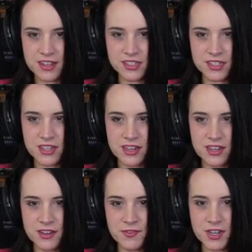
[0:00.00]

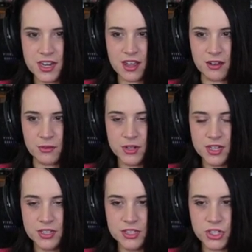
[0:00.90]
And even now,
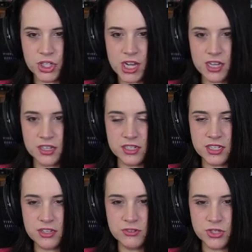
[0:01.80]
the chain
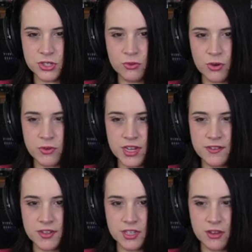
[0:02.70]
continues to grow
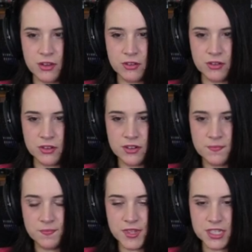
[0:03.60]
even longer.
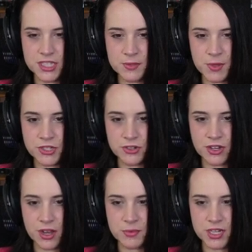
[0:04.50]
Inspector
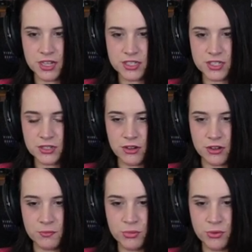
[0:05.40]
Cabanela's
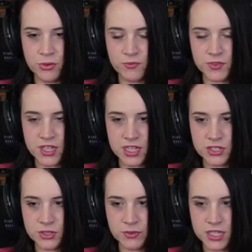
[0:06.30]
call proved that
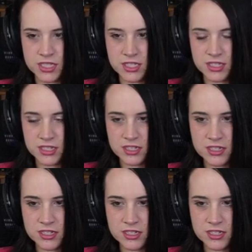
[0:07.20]
to us.